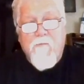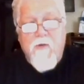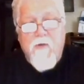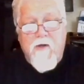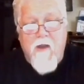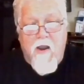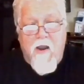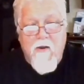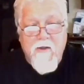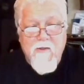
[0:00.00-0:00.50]

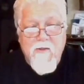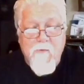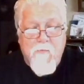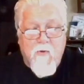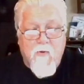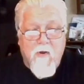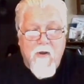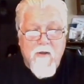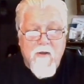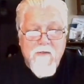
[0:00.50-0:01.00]
guarding the
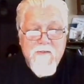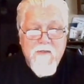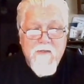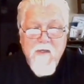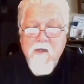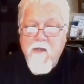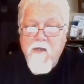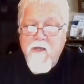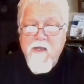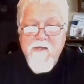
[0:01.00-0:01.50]
pawns.
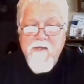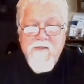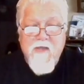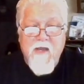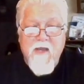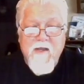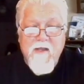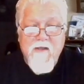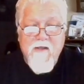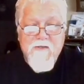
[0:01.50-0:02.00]
He's
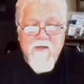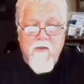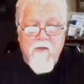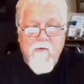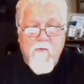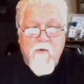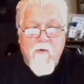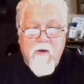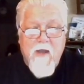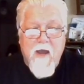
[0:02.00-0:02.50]
getting his
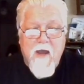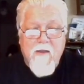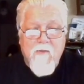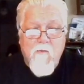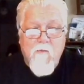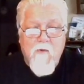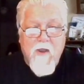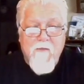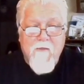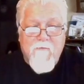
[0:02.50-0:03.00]
other rook out of the
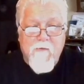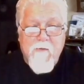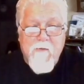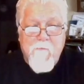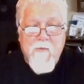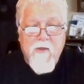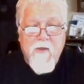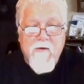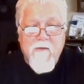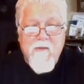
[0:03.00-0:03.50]
way from the
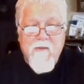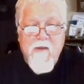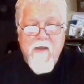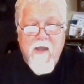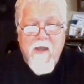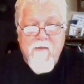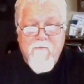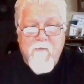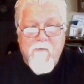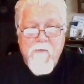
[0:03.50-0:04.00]
pin of the
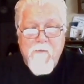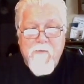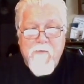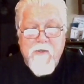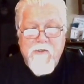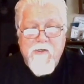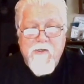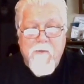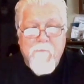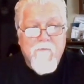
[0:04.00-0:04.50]
knight from the
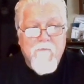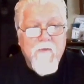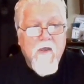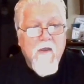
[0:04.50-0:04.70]
bishop.